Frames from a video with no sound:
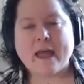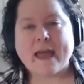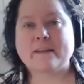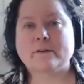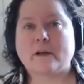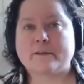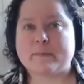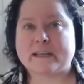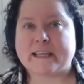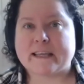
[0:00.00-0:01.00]
handle all the
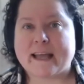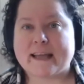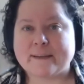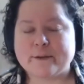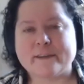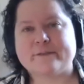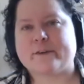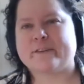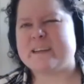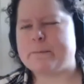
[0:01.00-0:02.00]
money. And they do this
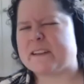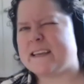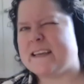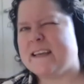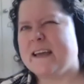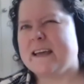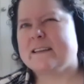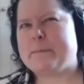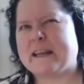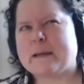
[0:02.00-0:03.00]
for typically,
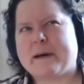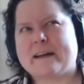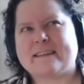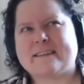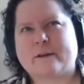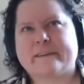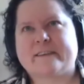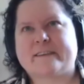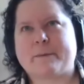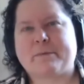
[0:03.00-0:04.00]
depending upon the
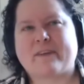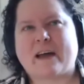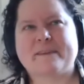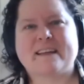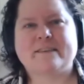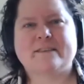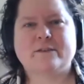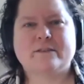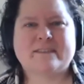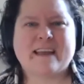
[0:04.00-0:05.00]
services they provide, but they
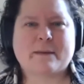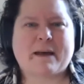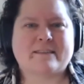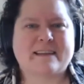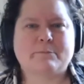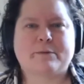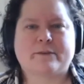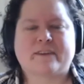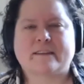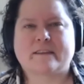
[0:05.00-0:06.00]
take about
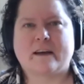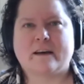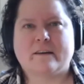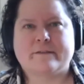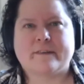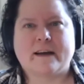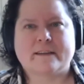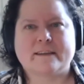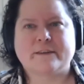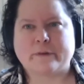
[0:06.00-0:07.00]
10% of uh,
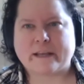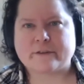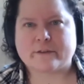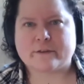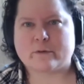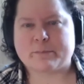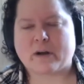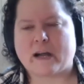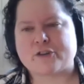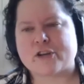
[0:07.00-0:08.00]
the donations to a
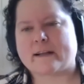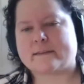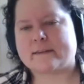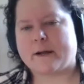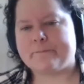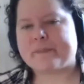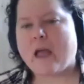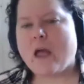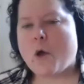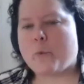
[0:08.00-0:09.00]
project. Um,
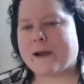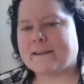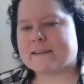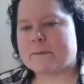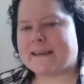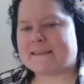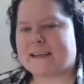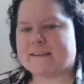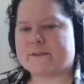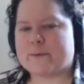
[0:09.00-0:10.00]
when does it make
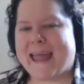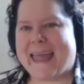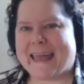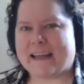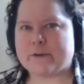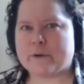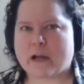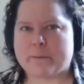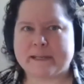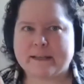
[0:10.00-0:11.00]
sense to hand your
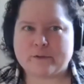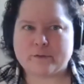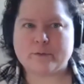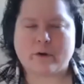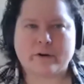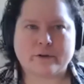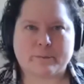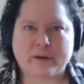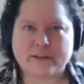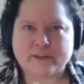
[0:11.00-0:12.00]
company to or your
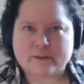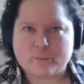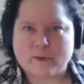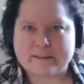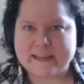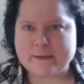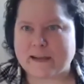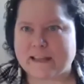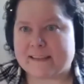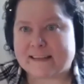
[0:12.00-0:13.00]
project to one of these
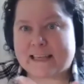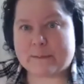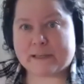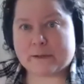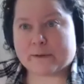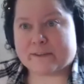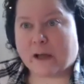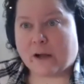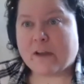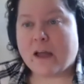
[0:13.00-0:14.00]
rather than keep it
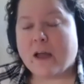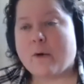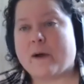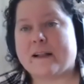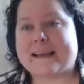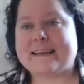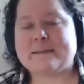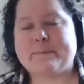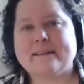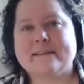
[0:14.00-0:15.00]
yourself? Well, it
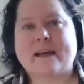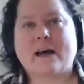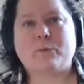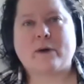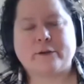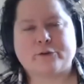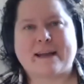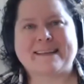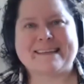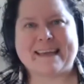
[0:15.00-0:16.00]
depends on what you're
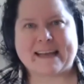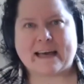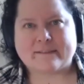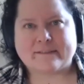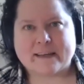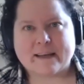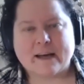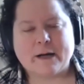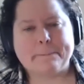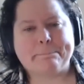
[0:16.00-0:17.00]
trying to get out of it.
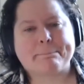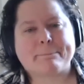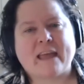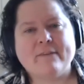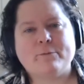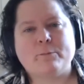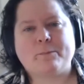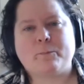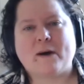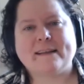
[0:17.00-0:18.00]
Um, if
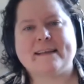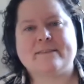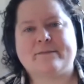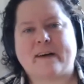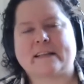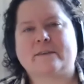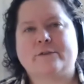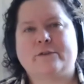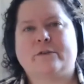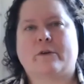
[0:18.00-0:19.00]
what is vital
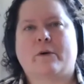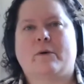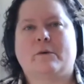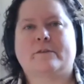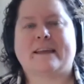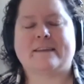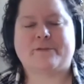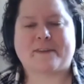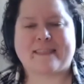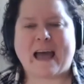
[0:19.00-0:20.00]
to your goals is
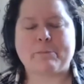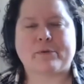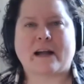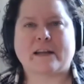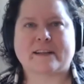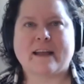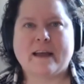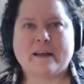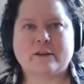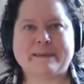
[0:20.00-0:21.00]
for that project
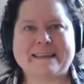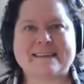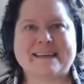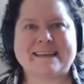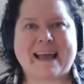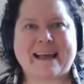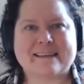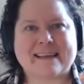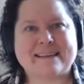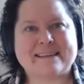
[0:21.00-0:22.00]
to be seen
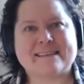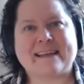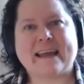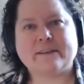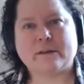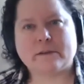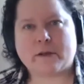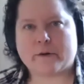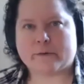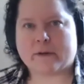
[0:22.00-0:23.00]
as a
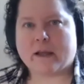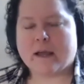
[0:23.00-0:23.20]
standalone,